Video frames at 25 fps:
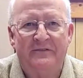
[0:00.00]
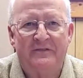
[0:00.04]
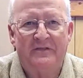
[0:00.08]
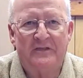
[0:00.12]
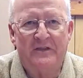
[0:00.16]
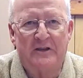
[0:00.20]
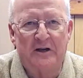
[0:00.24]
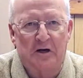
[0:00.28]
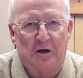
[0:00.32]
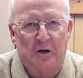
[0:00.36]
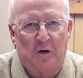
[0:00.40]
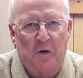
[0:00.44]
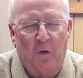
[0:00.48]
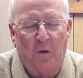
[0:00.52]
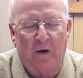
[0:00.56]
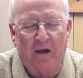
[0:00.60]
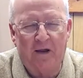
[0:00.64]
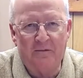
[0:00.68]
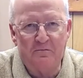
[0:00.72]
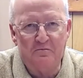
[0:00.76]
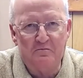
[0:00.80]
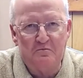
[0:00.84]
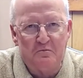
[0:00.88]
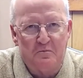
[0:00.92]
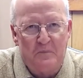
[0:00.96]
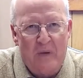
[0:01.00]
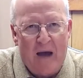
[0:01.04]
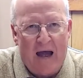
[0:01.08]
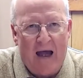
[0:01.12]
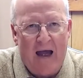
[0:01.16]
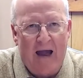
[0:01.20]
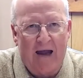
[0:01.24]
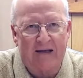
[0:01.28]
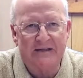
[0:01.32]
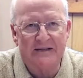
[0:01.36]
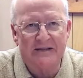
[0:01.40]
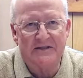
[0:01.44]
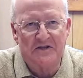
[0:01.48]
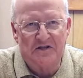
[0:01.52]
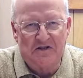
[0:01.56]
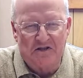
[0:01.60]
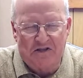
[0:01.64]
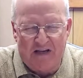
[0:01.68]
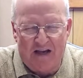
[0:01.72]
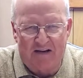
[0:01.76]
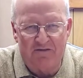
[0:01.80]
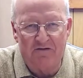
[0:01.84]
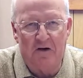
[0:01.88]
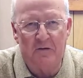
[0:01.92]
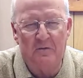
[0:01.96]
They're going back
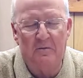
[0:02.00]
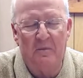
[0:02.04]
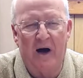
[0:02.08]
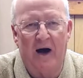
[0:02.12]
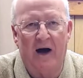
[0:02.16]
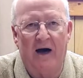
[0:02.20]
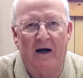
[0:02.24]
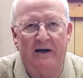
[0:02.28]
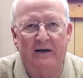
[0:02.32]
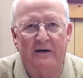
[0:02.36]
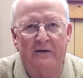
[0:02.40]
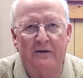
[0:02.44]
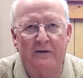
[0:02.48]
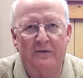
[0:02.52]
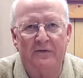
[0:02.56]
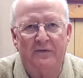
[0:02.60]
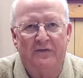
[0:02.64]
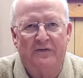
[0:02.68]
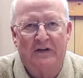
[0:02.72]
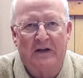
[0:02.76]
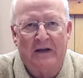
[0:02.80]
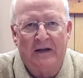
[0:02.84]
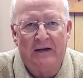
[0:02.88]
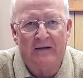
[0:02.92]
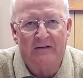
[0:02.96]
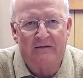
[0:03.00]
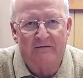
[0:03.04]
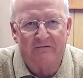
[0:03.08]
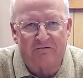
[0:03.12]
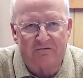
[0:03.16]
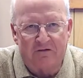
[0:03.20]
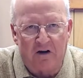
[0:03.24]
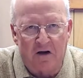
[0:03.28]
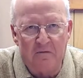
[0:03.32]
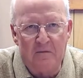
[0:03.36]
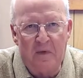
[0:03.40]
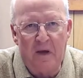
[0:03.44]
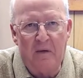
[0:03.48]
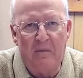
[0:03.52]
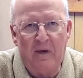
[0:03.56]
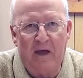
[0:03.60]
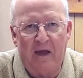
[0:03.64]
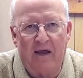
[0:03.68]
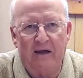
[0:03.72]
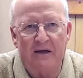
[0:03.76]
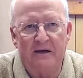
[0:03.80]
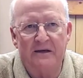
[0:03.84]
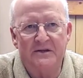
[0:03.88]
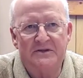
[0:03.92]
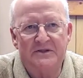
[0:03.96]
7 miles from
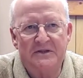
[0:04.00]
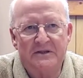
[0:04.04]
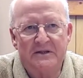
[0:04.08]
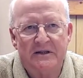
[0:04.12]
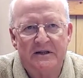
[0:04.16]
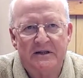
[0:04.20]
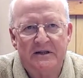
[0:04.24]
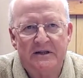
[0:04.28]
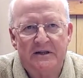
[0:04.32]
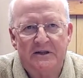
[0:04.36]
Emmaus